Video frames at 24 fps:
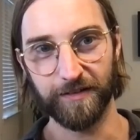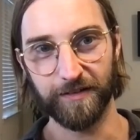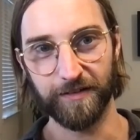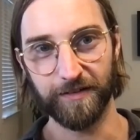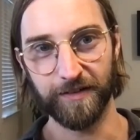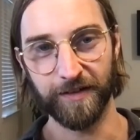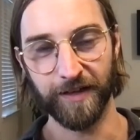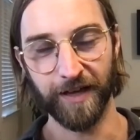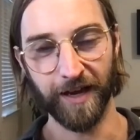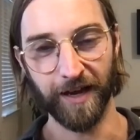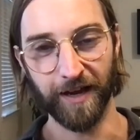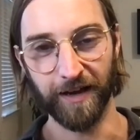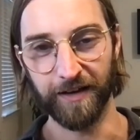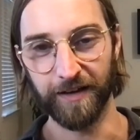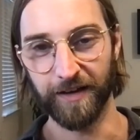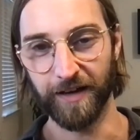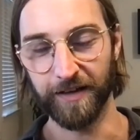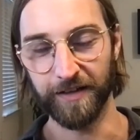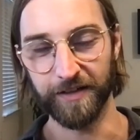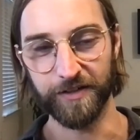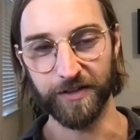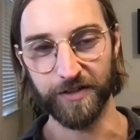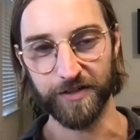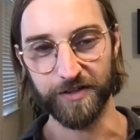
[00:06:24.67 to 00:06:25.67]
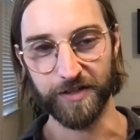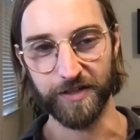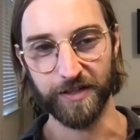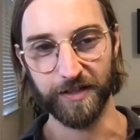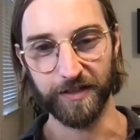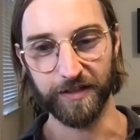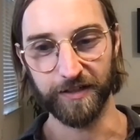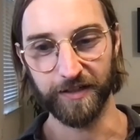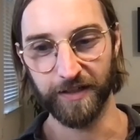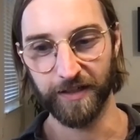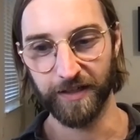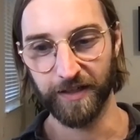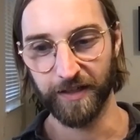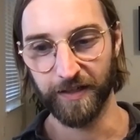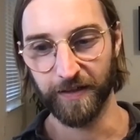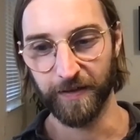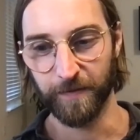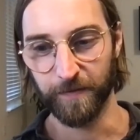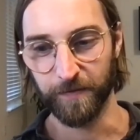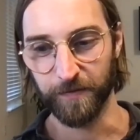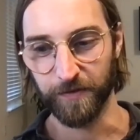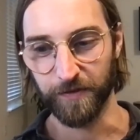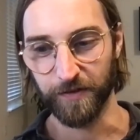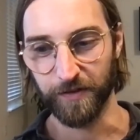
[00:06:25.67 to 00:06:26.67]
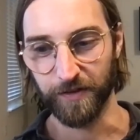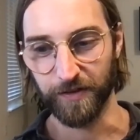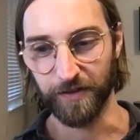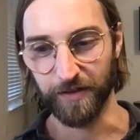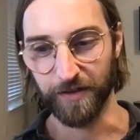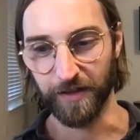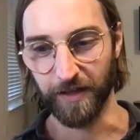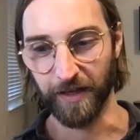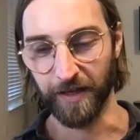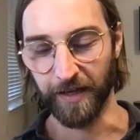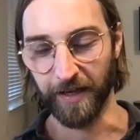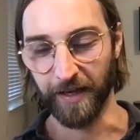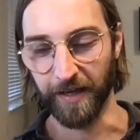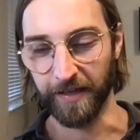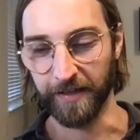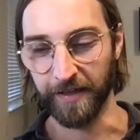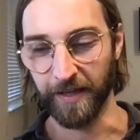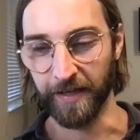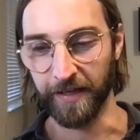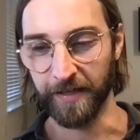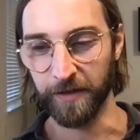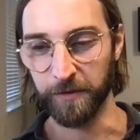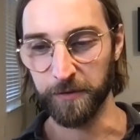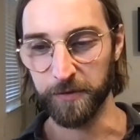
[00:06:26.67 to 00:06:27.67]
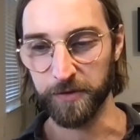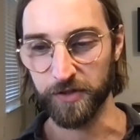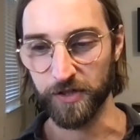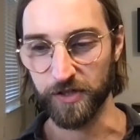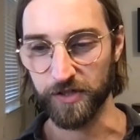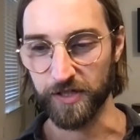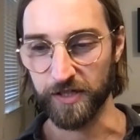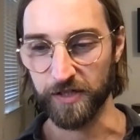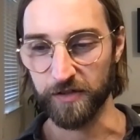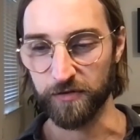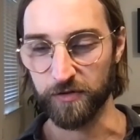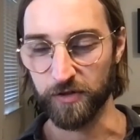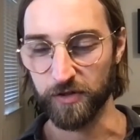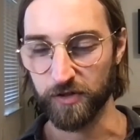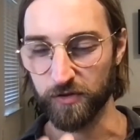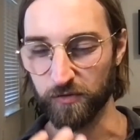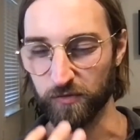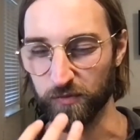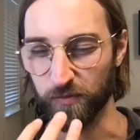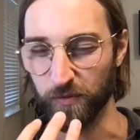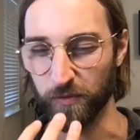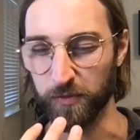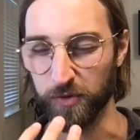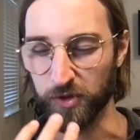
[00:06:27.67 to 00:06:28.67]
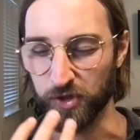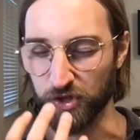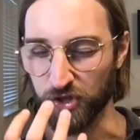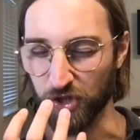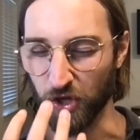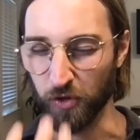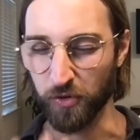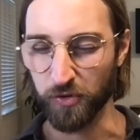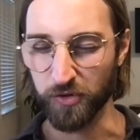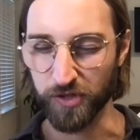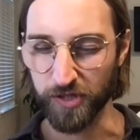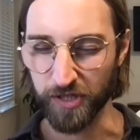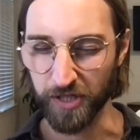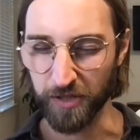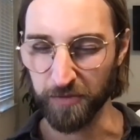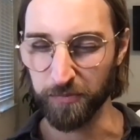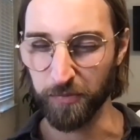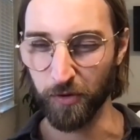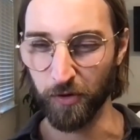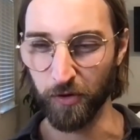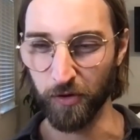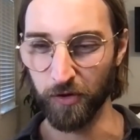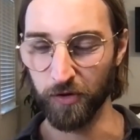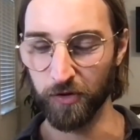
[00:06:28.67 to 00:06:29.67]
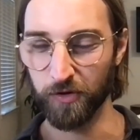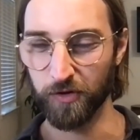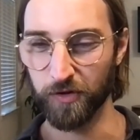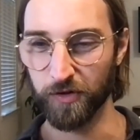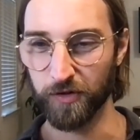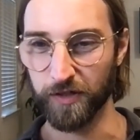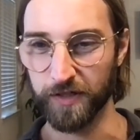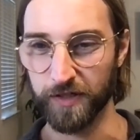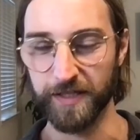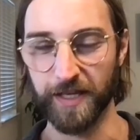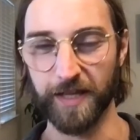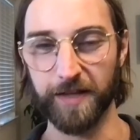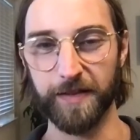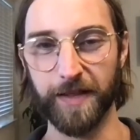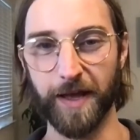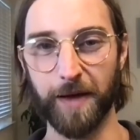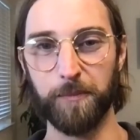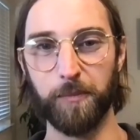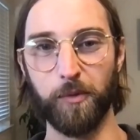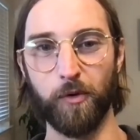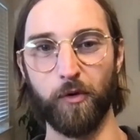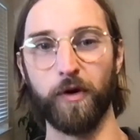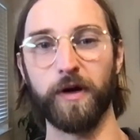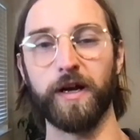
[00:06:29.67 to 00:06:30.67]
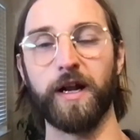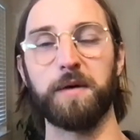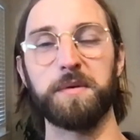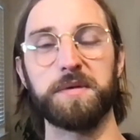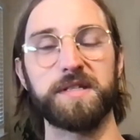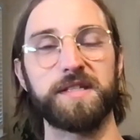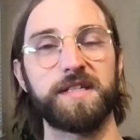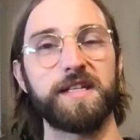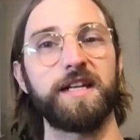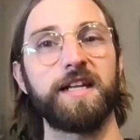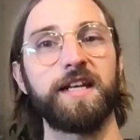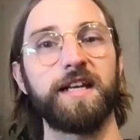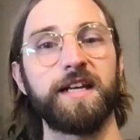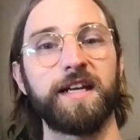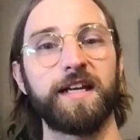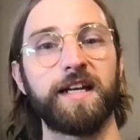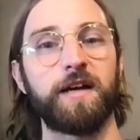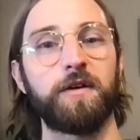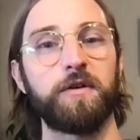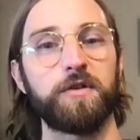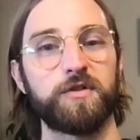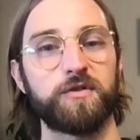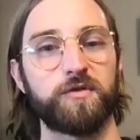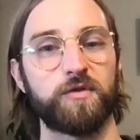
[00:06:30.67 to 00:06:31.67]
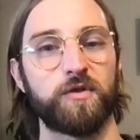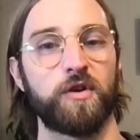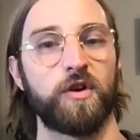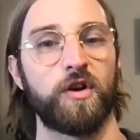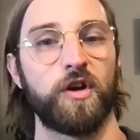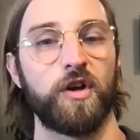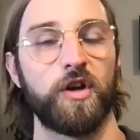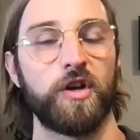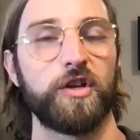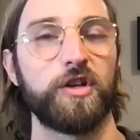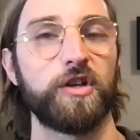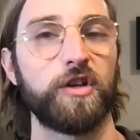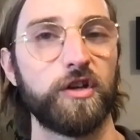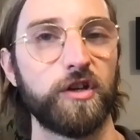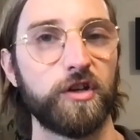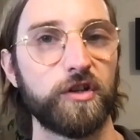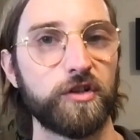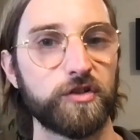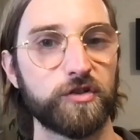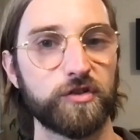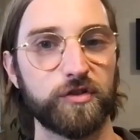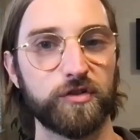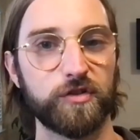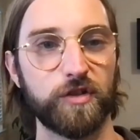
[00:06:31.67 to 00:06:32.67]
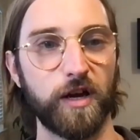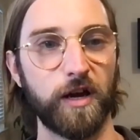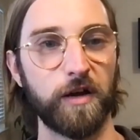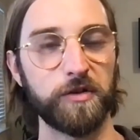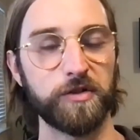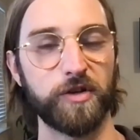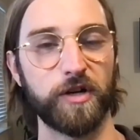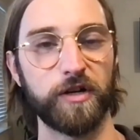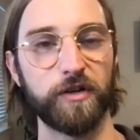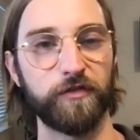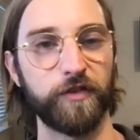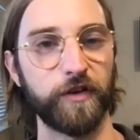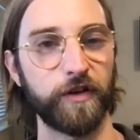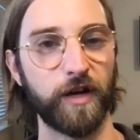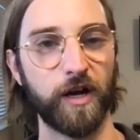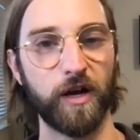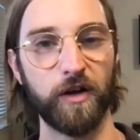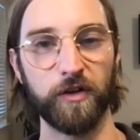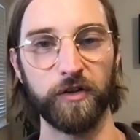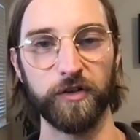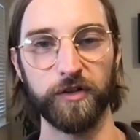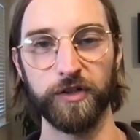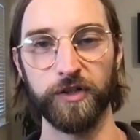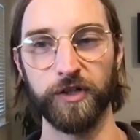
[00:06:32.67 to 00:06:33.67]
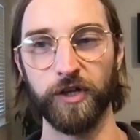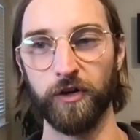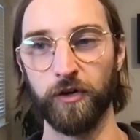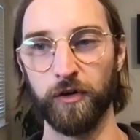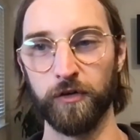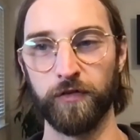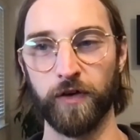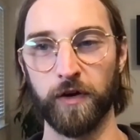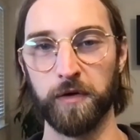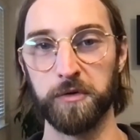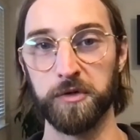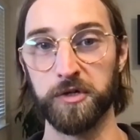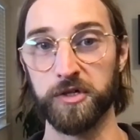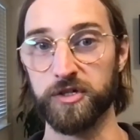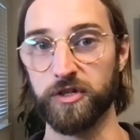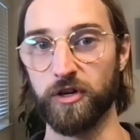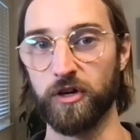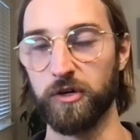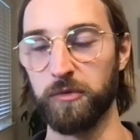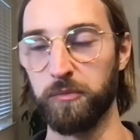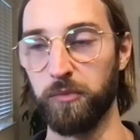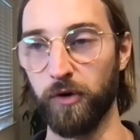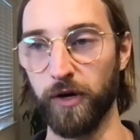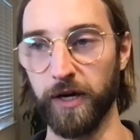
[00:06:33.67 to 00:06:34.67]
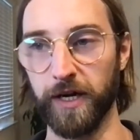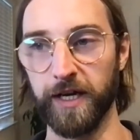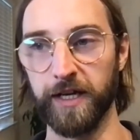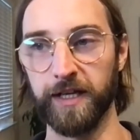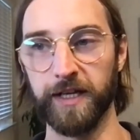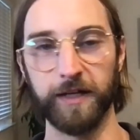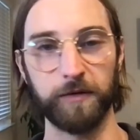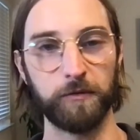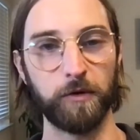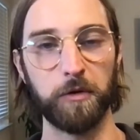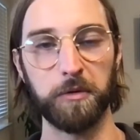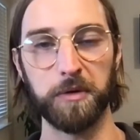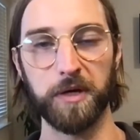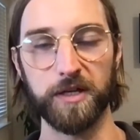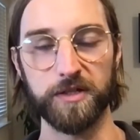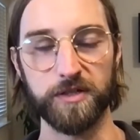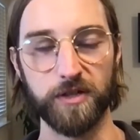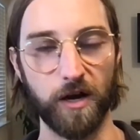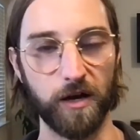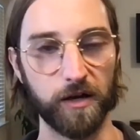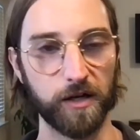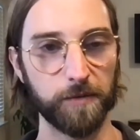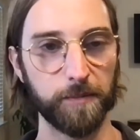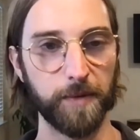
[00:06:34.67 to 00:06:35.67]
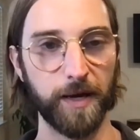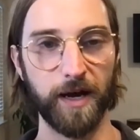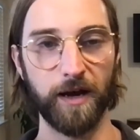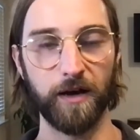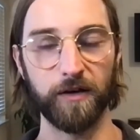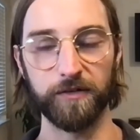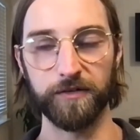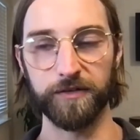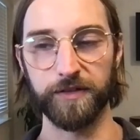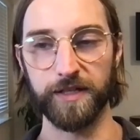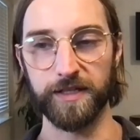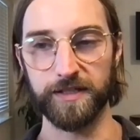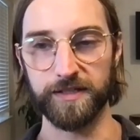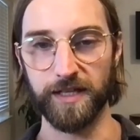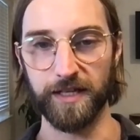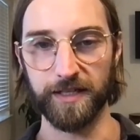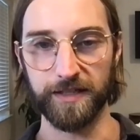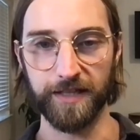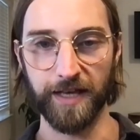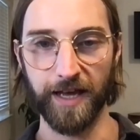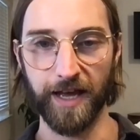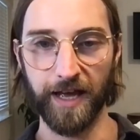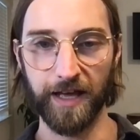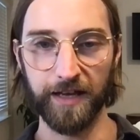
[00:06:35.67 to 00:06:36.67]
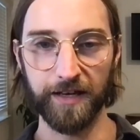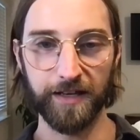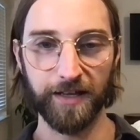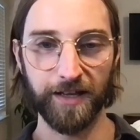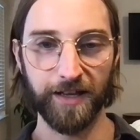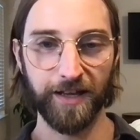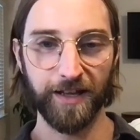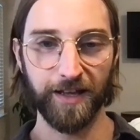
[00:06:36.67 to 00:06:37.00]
Yeah, I just and it was so simple, because at that point I was sitting and I was trying to figure out, if I were to start a brand, like what would I talk about and things like that.